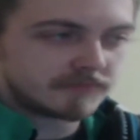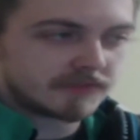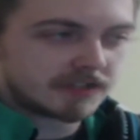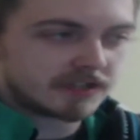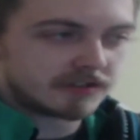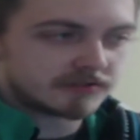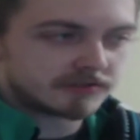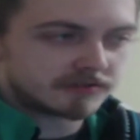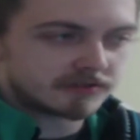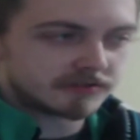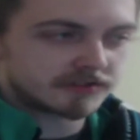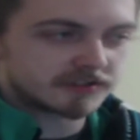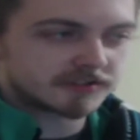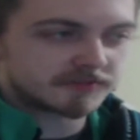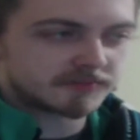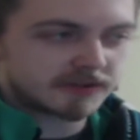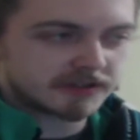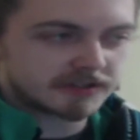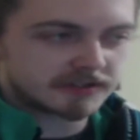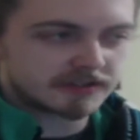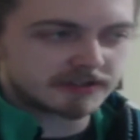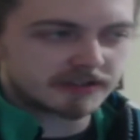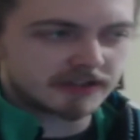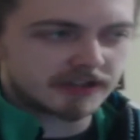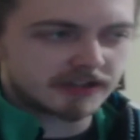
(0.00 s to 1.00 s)
so
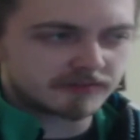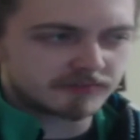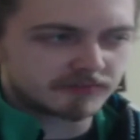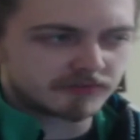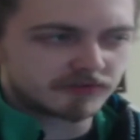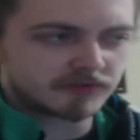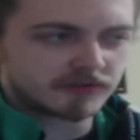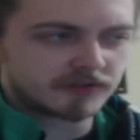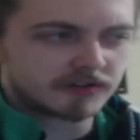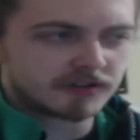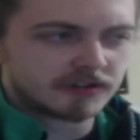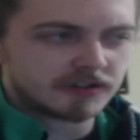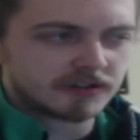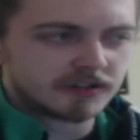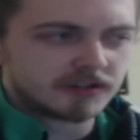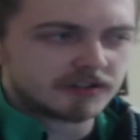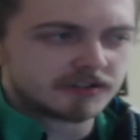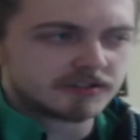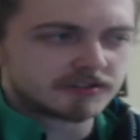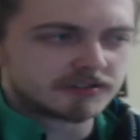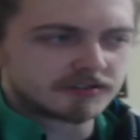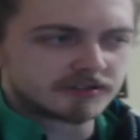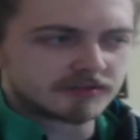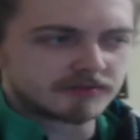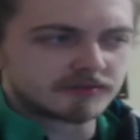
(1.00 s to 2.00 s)
expect a lot more
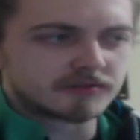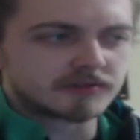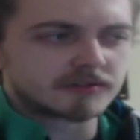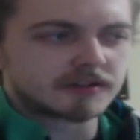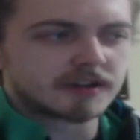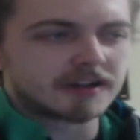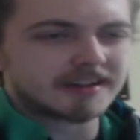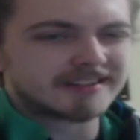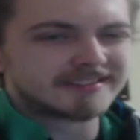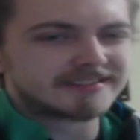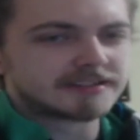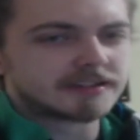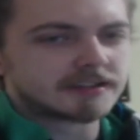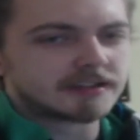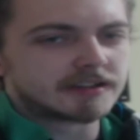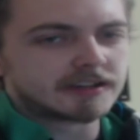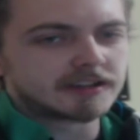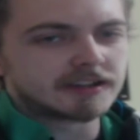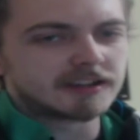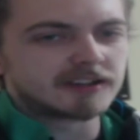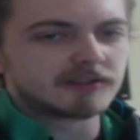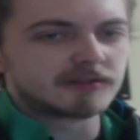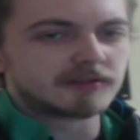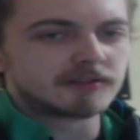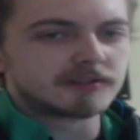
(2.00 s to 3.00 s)
solo content
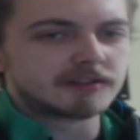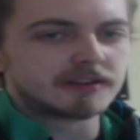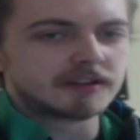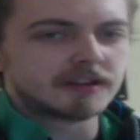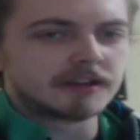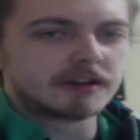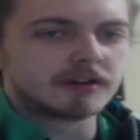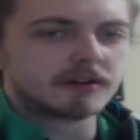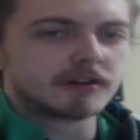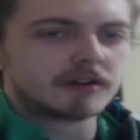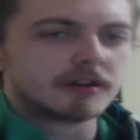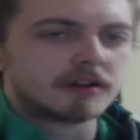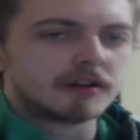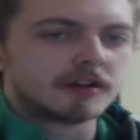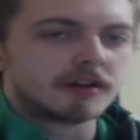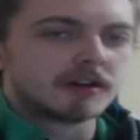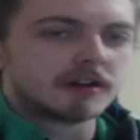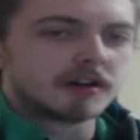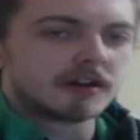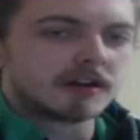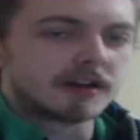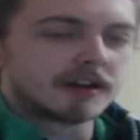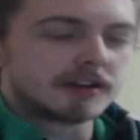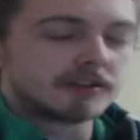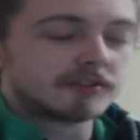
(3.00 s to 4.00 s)
here and there.
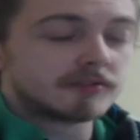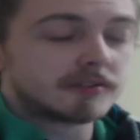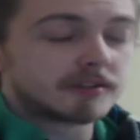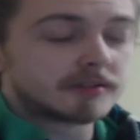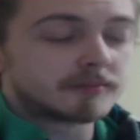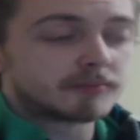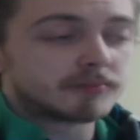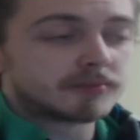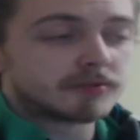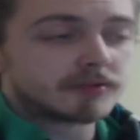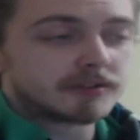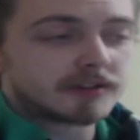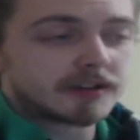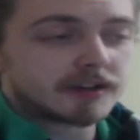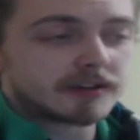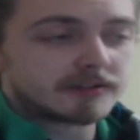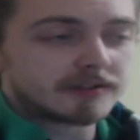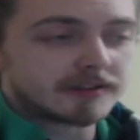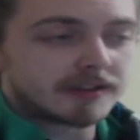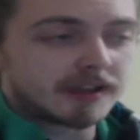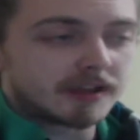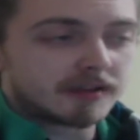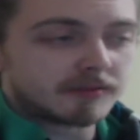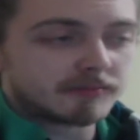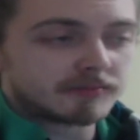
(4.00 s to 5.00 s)
Uh, I do like putting out
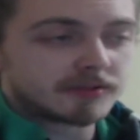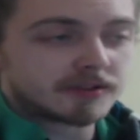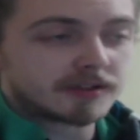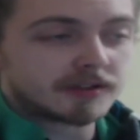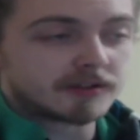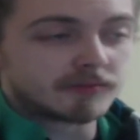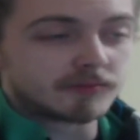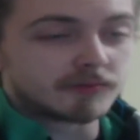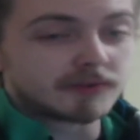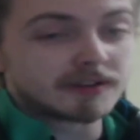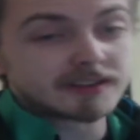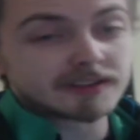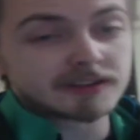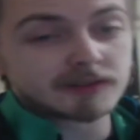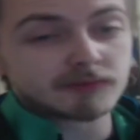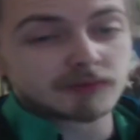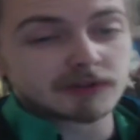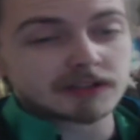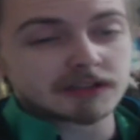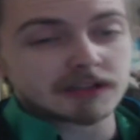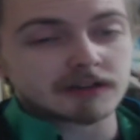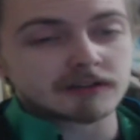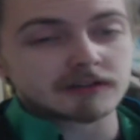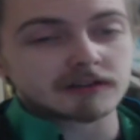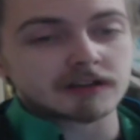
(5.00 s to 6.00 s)
gameplay with and
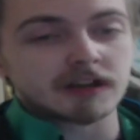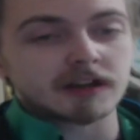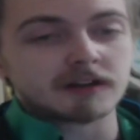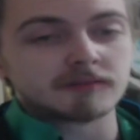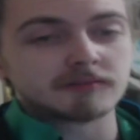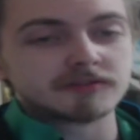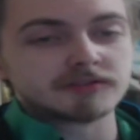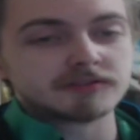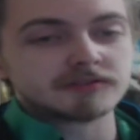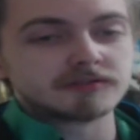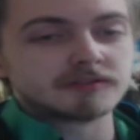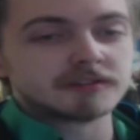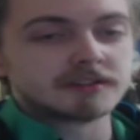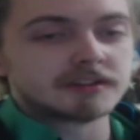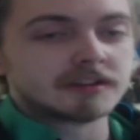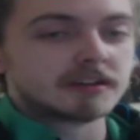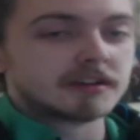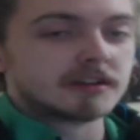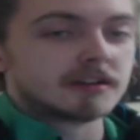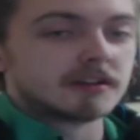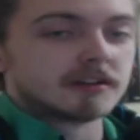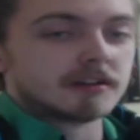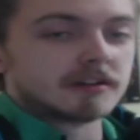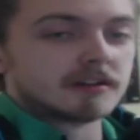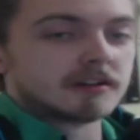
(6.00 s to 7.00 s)
without commentary.
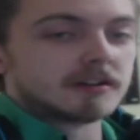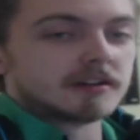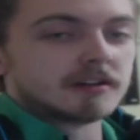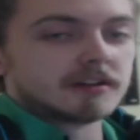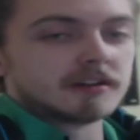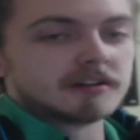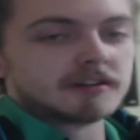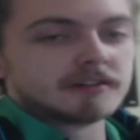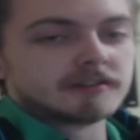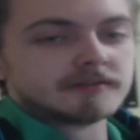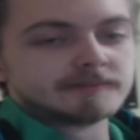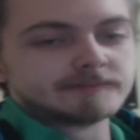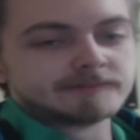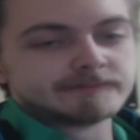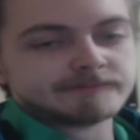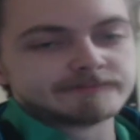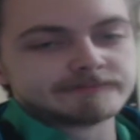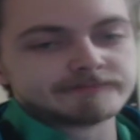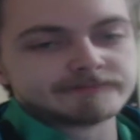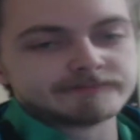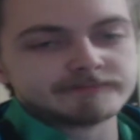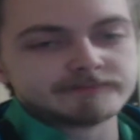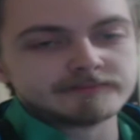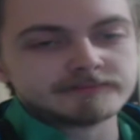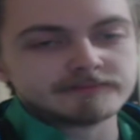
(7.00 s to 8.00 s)
Um,
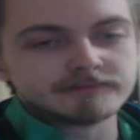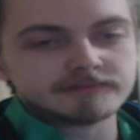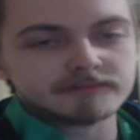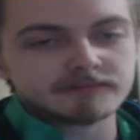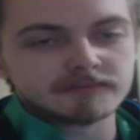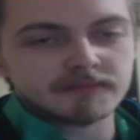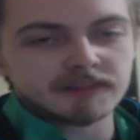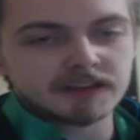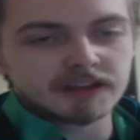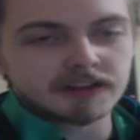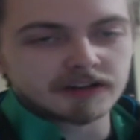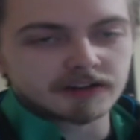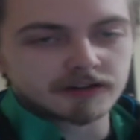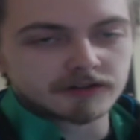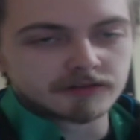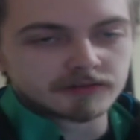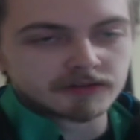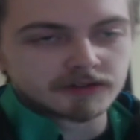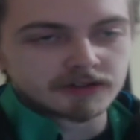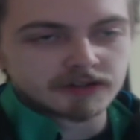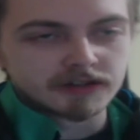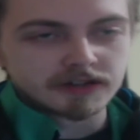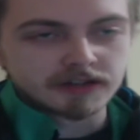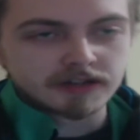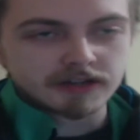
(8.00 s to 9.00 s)
you know,
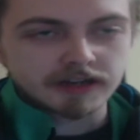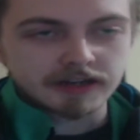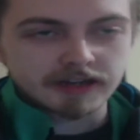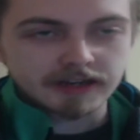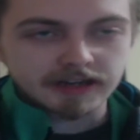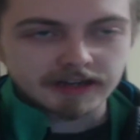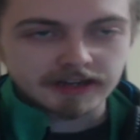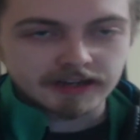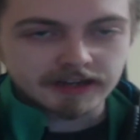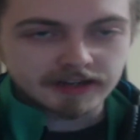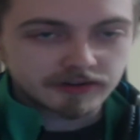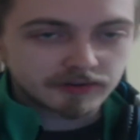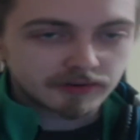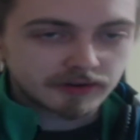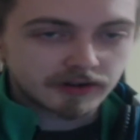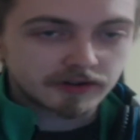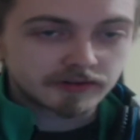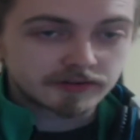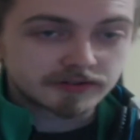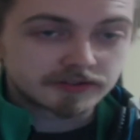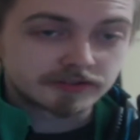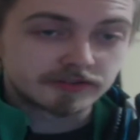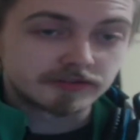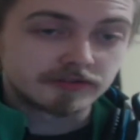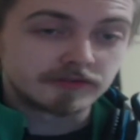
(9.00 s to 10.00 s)
uh, I don't
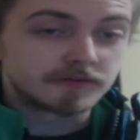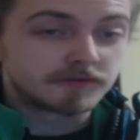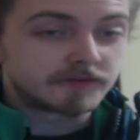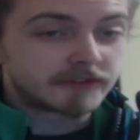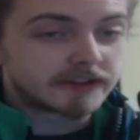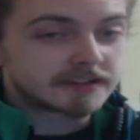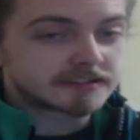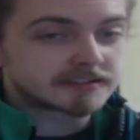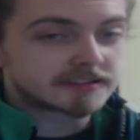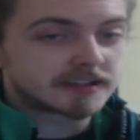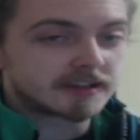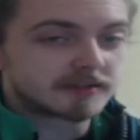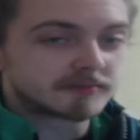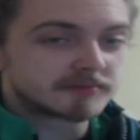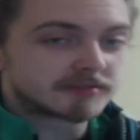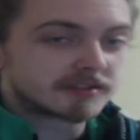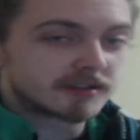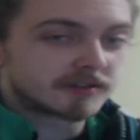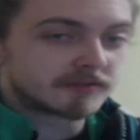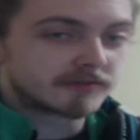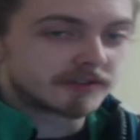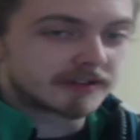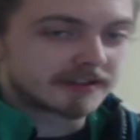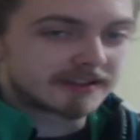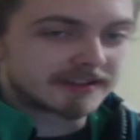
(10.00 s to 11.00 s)
always do face cam
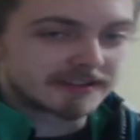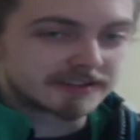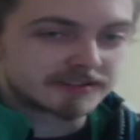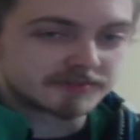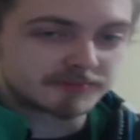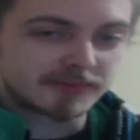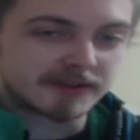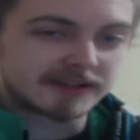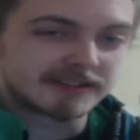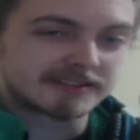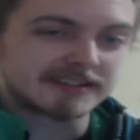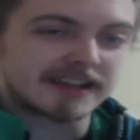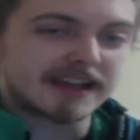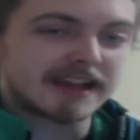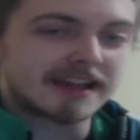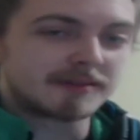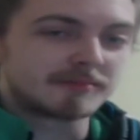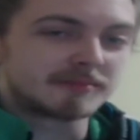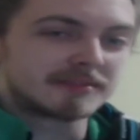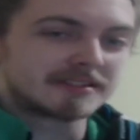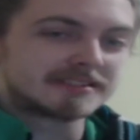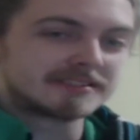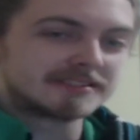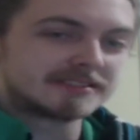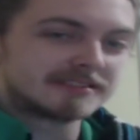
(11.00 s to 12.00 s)
stuff like this because I am
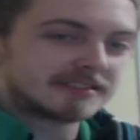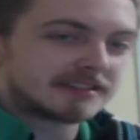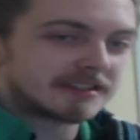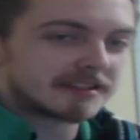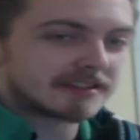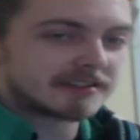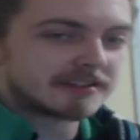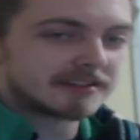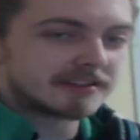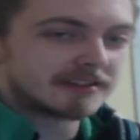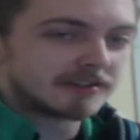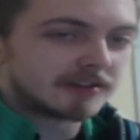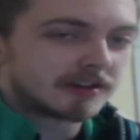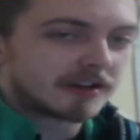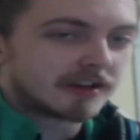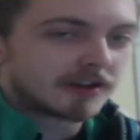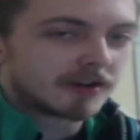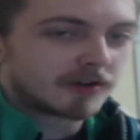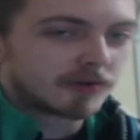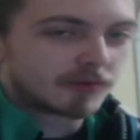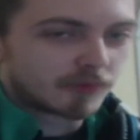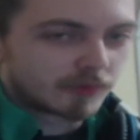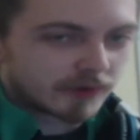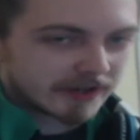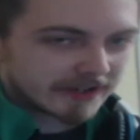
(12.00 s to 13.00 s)
a sickly
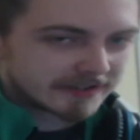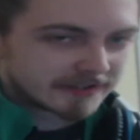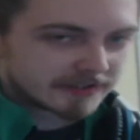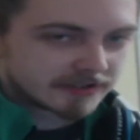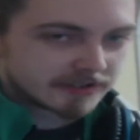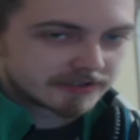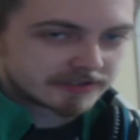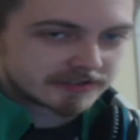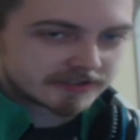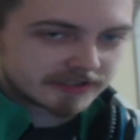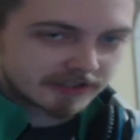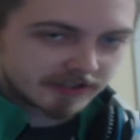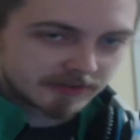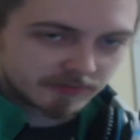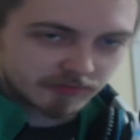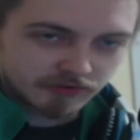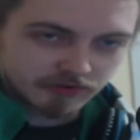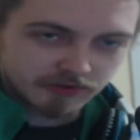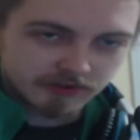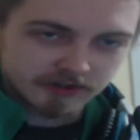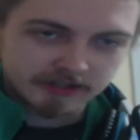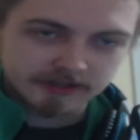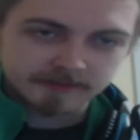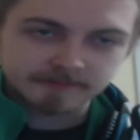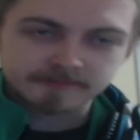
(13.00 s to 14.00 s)
white skinny
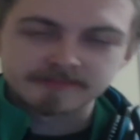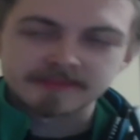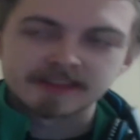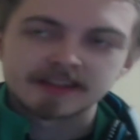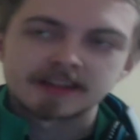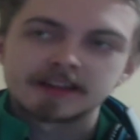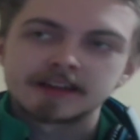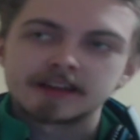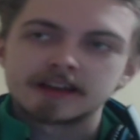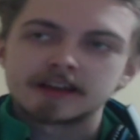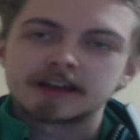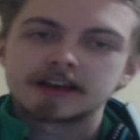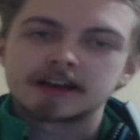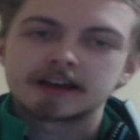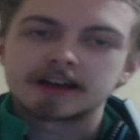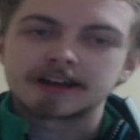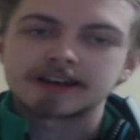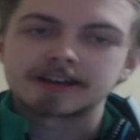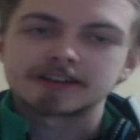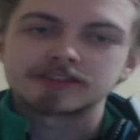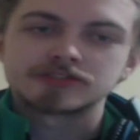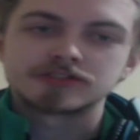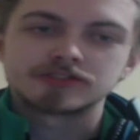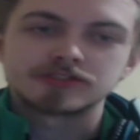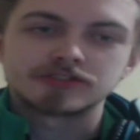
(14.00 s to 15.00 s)
boy.
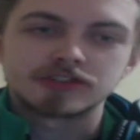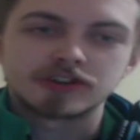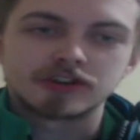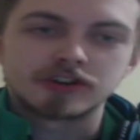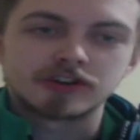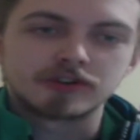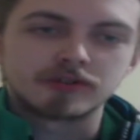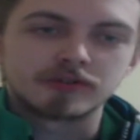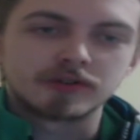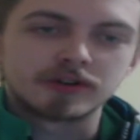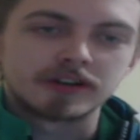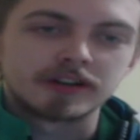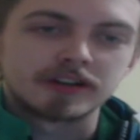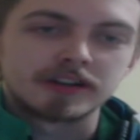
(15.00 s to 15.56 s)
Uh, so